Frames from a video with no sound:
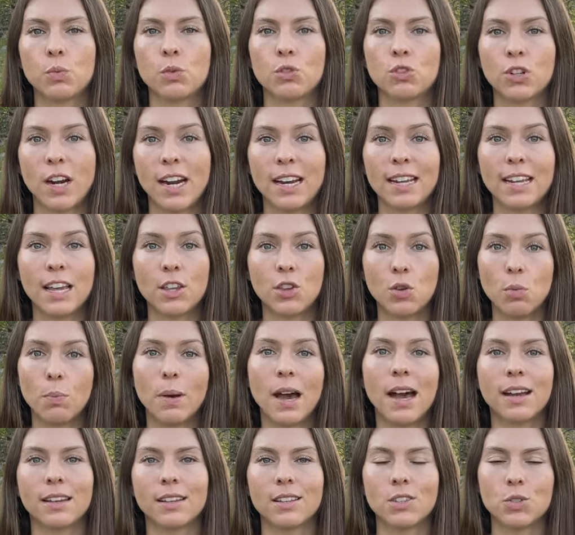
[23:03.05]
will try to get you
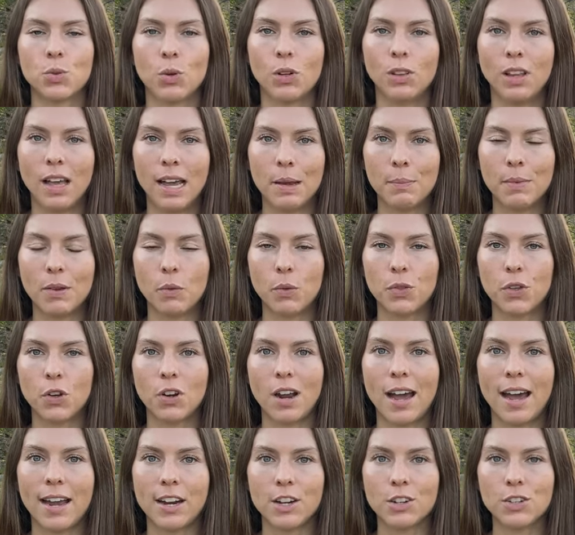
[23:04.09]
back into alignment with your
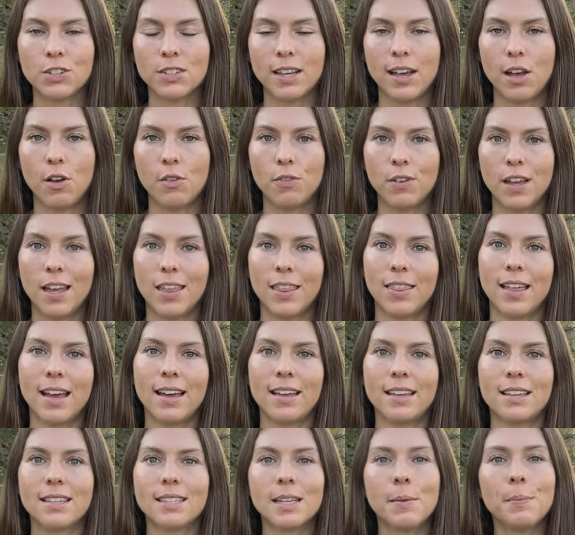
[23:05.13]
higher self, and
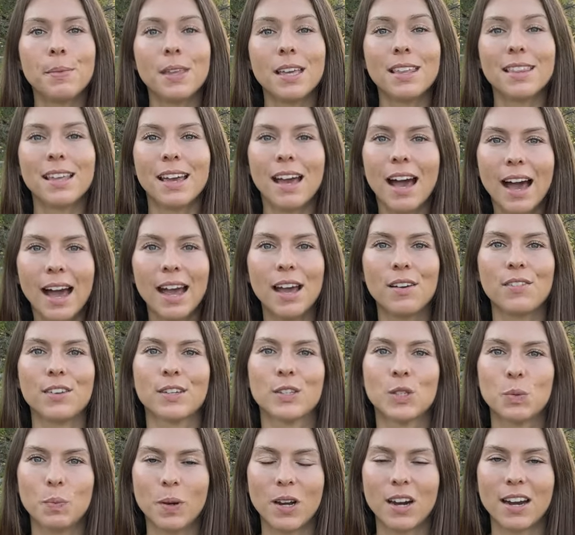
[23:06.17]
that is something that I have
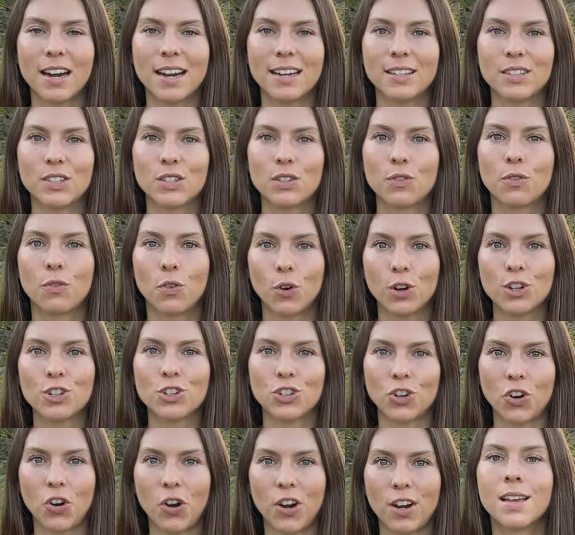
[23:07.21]
experienced for
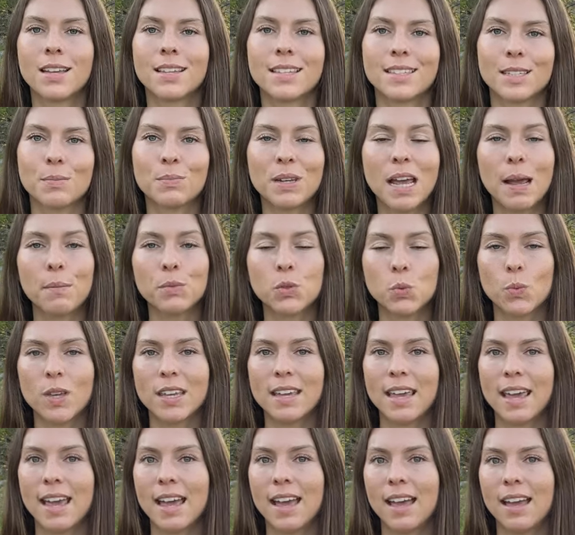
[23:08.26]
sure. Sometimes we
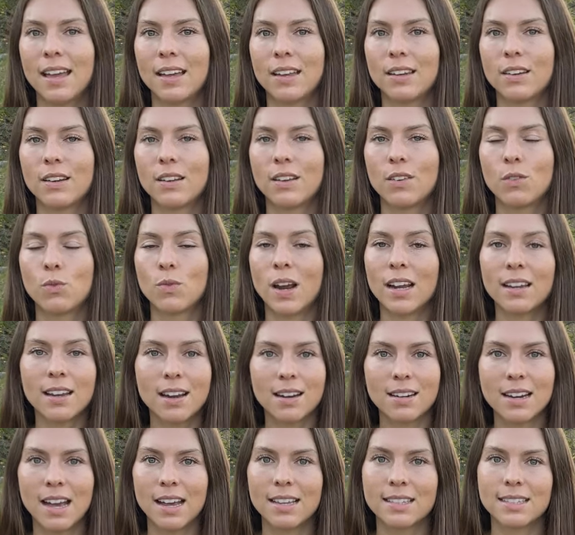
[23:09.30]
can't
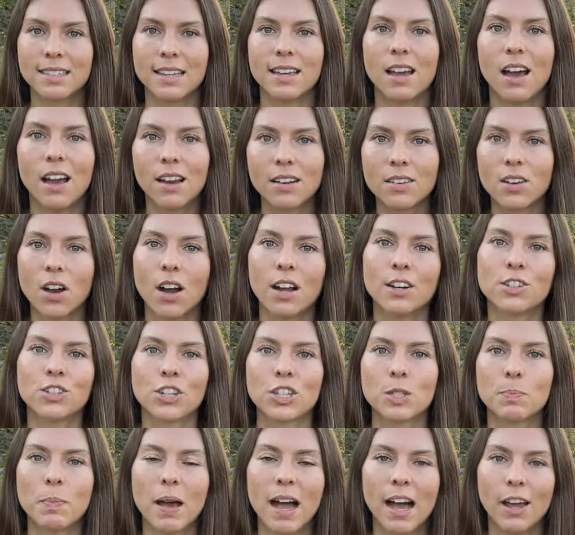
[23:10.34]
recognize the
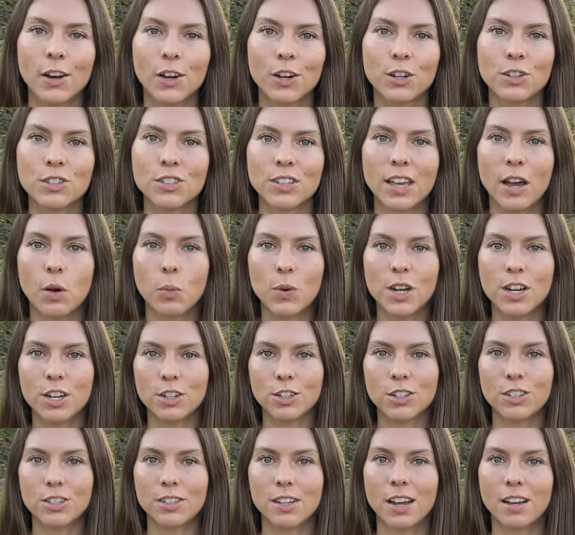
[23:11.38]
unconscious patterns that we are
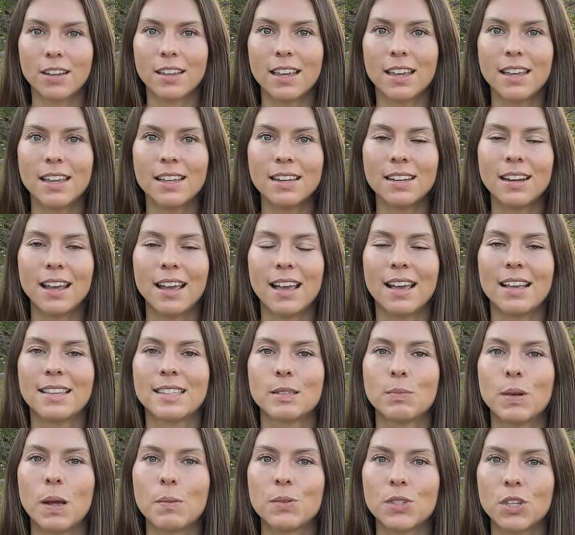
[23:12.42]
stuck in, and
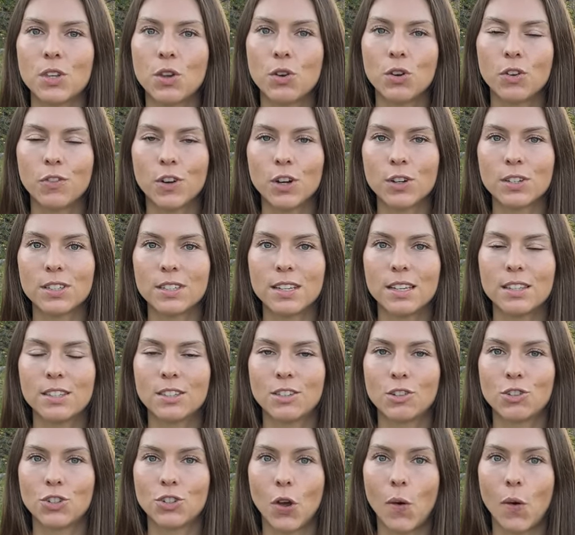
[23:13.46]
sometimes the universe needs
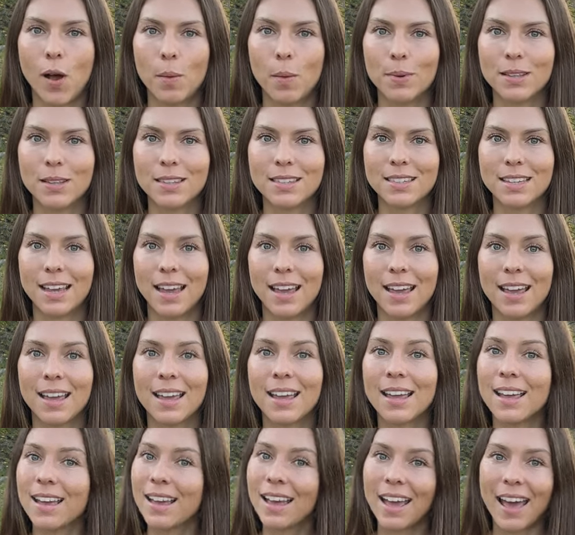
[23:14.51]
to show up and say,
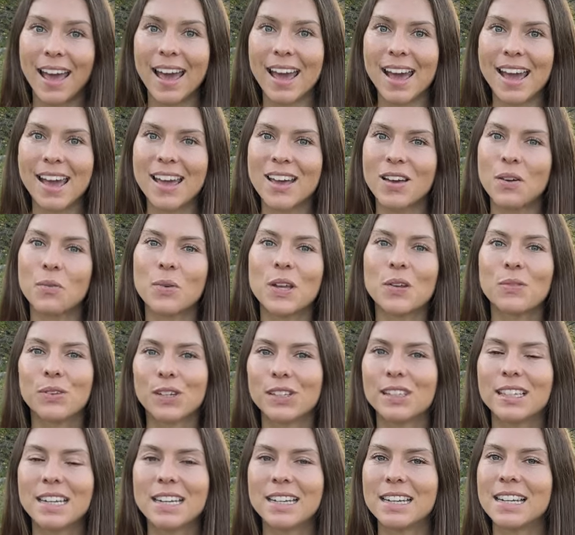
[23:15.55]
hey, we
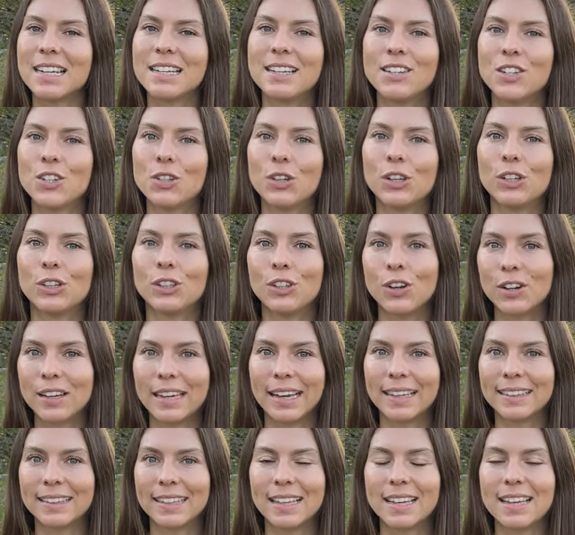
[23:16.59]
really need you to look
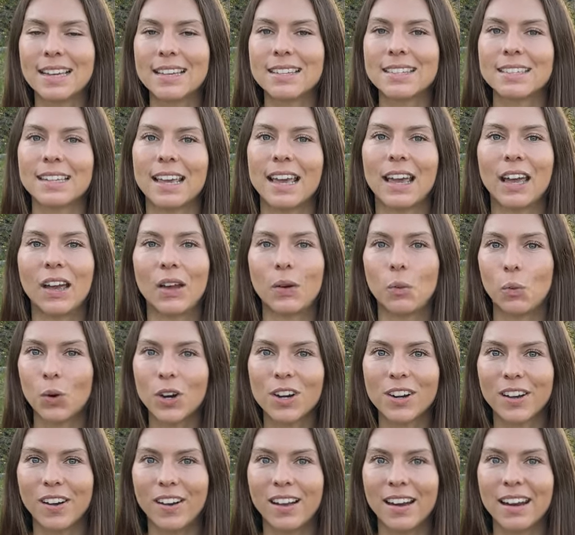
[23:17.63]
at this and
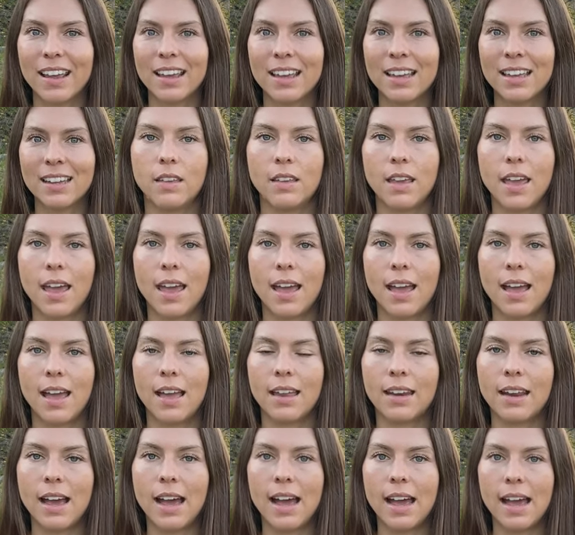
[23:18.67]
work on it.
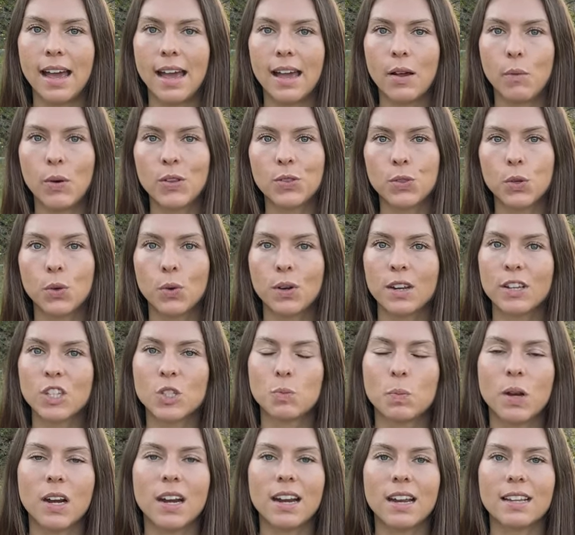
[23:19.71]
And I went through an
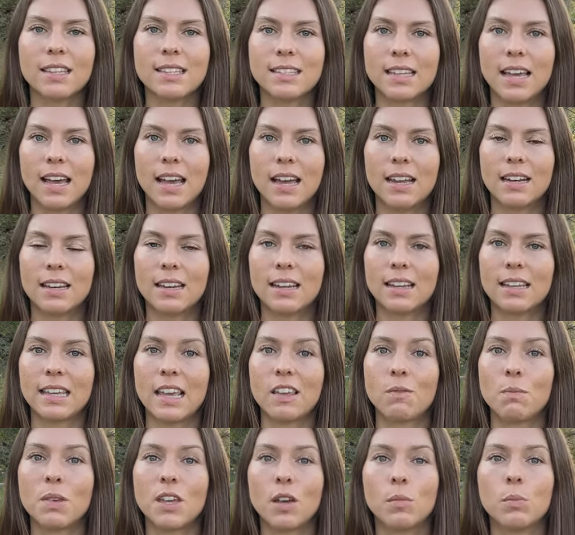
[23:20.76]
experience that
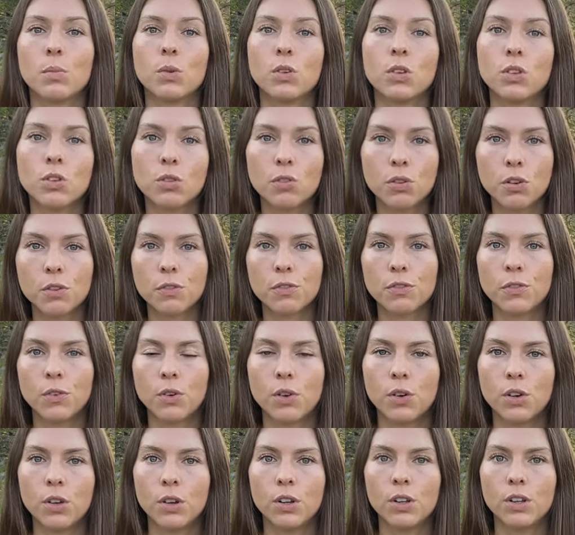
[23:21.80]
gave me a
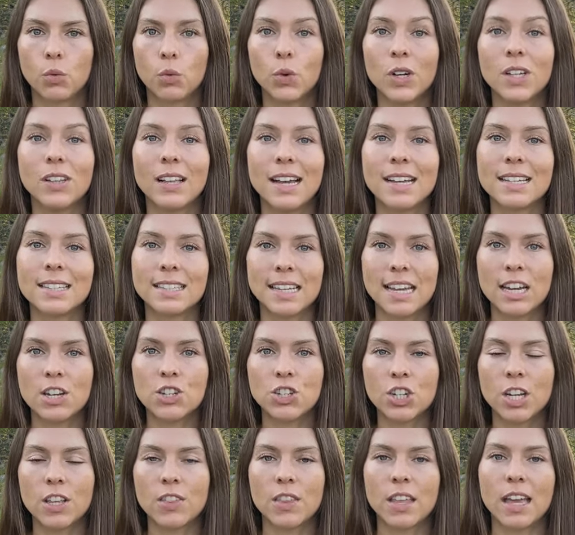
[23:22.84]
beautiful
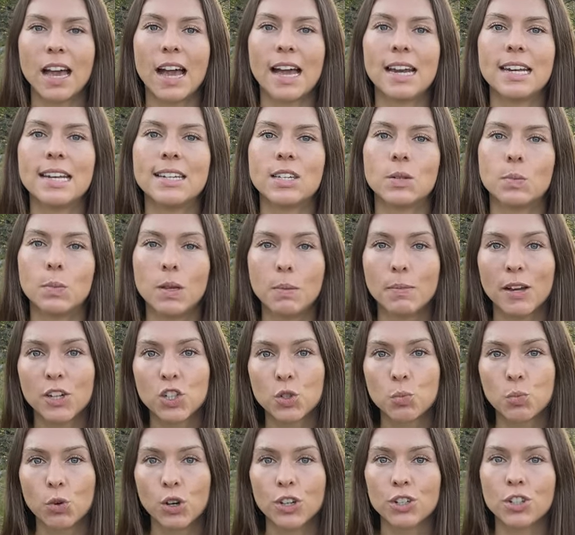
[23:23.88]
realization that I need to be
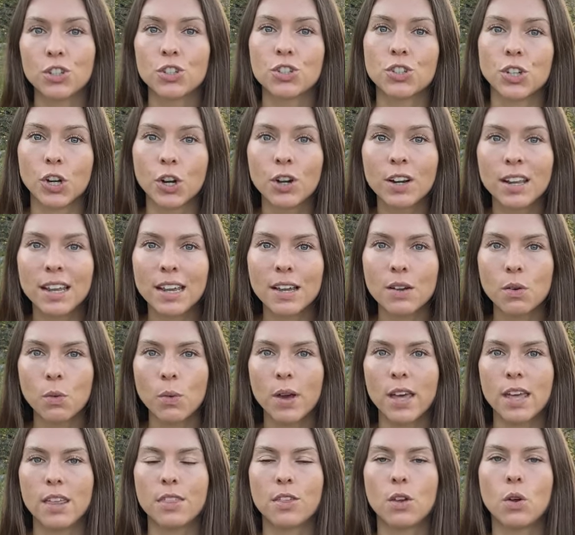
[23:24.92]
much more discerning
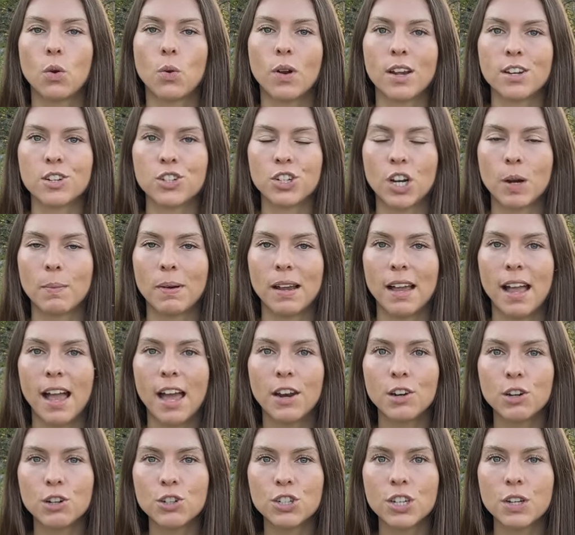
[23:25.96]
with who I share my
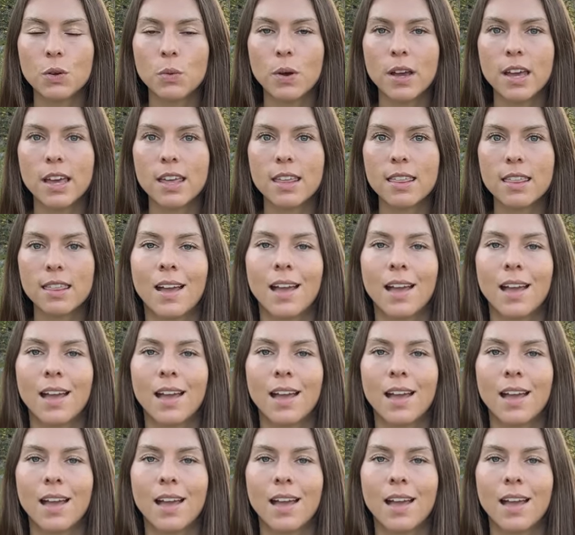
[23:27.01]
energy with,